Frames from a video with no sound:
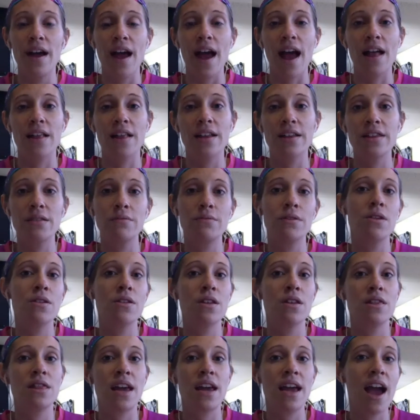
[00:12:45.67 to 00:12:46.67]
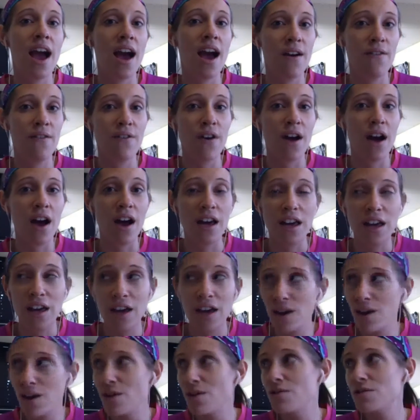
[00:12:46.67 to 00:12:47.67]
and let them know that they have a
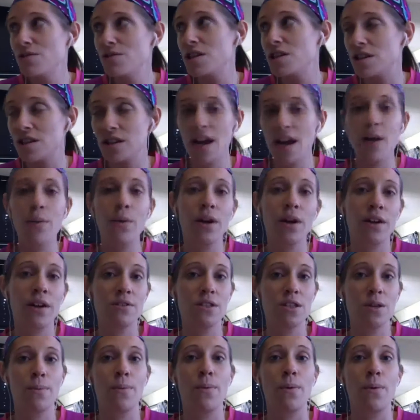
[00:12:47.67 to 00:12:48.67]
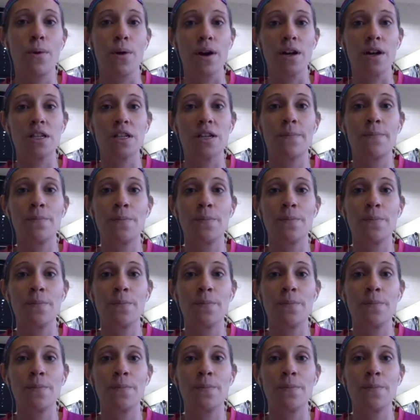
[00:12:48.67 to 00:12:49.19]
huge network of support.